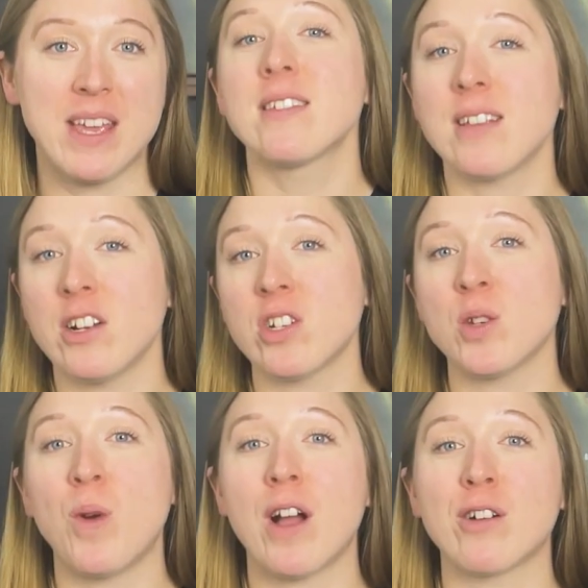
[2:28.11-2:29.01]
such as
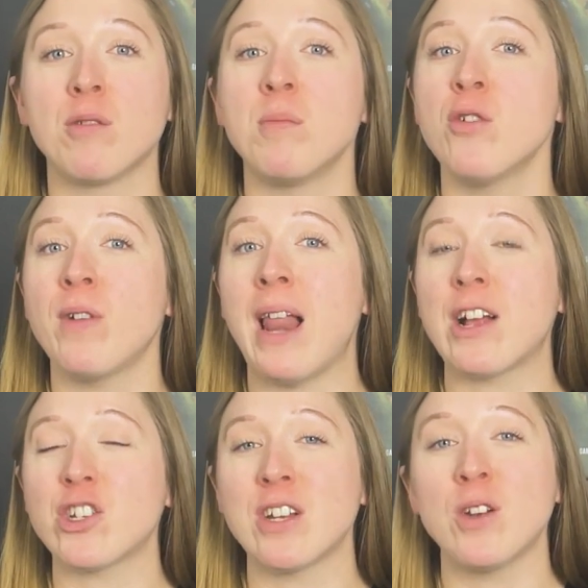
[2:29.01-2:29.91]
a worker removal
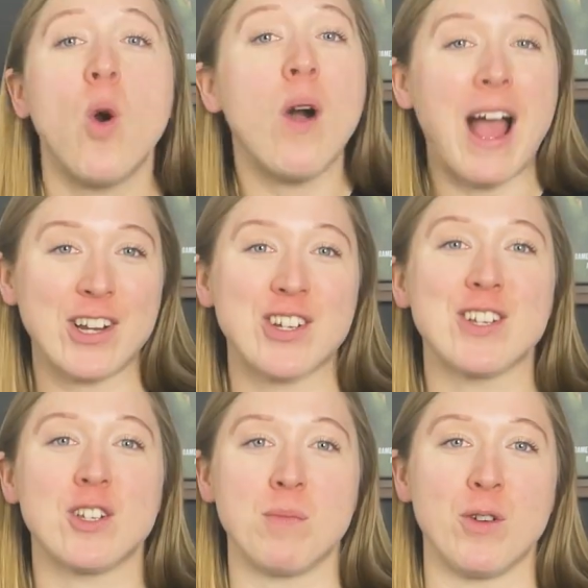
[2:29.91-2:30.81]
action or
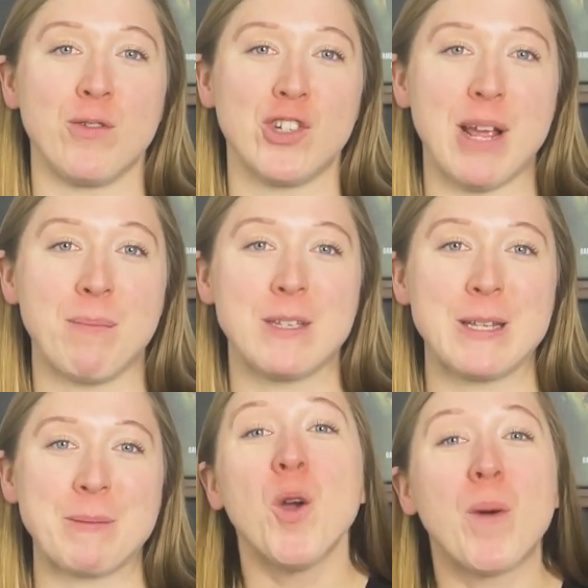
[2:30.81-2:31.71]
actions to move ships.